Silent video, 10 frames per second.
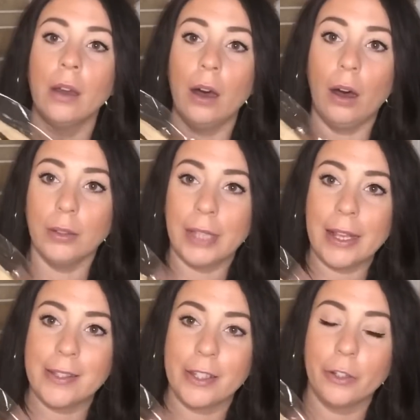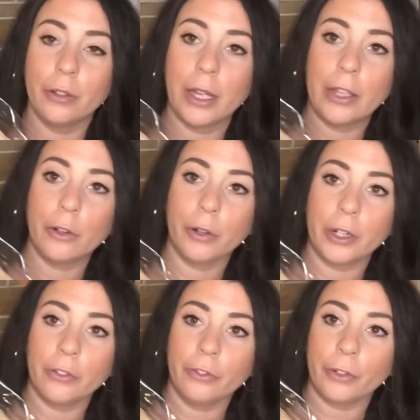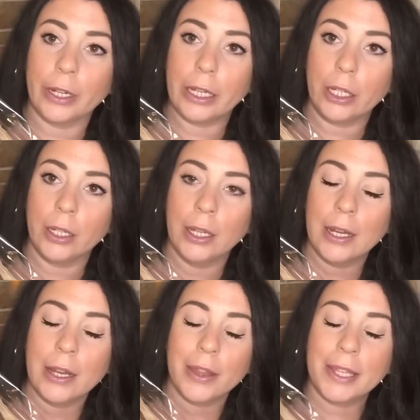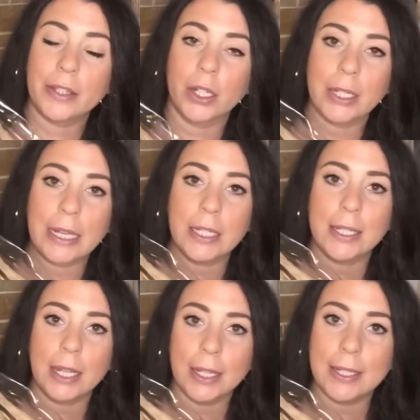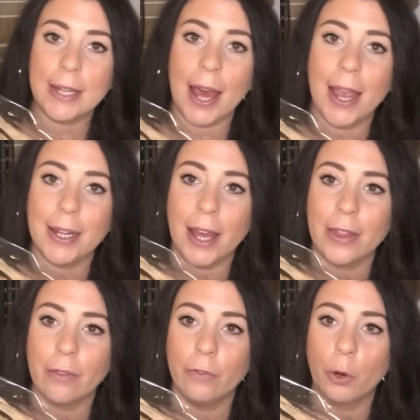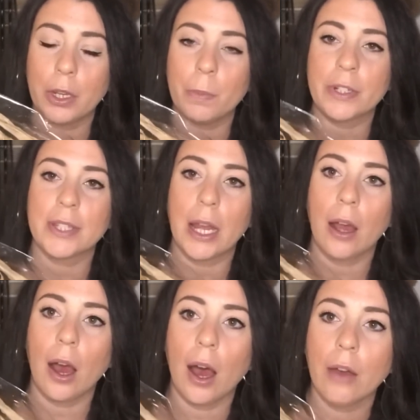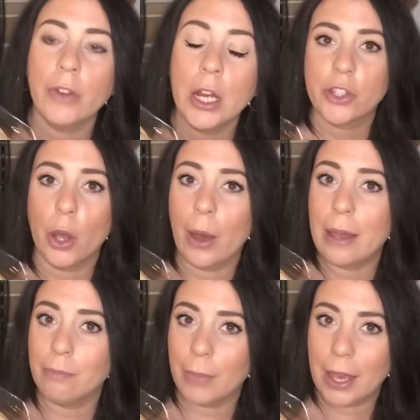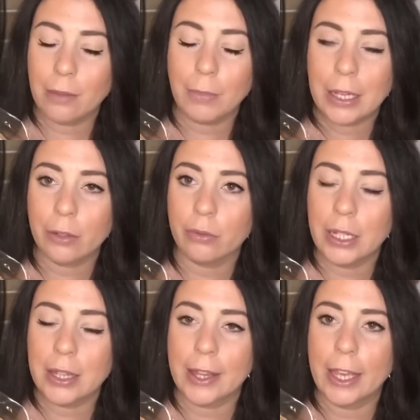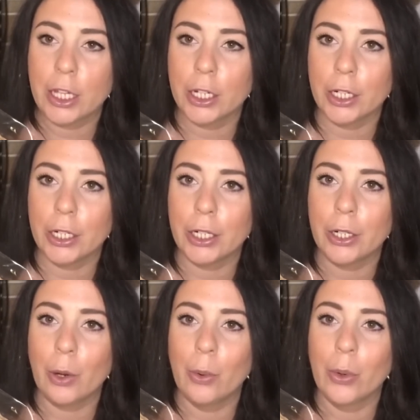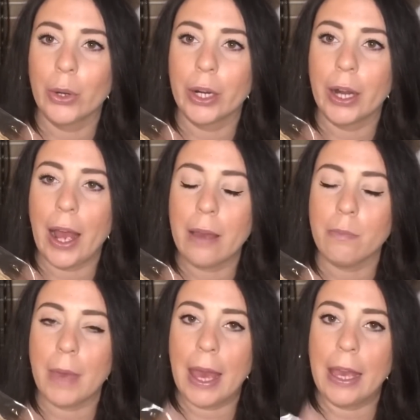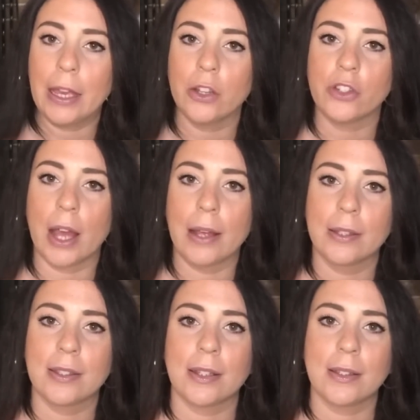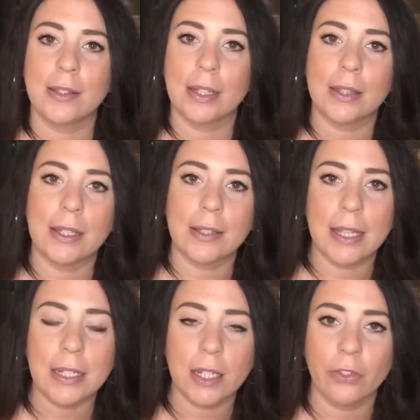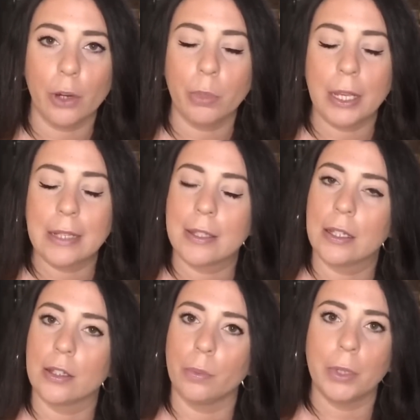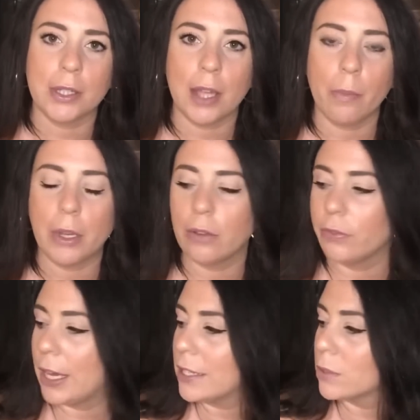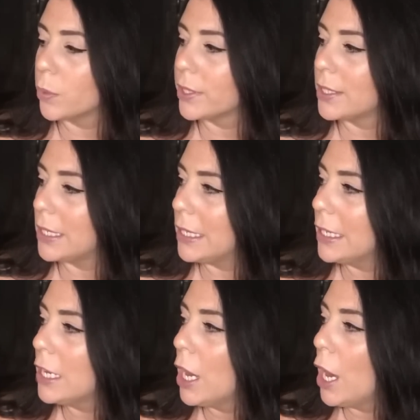all nice and critter free. These are $19.99 and then 40% off. So I may make a wreath like her, or I may just stick these in different places or put some in a vase, we'll see.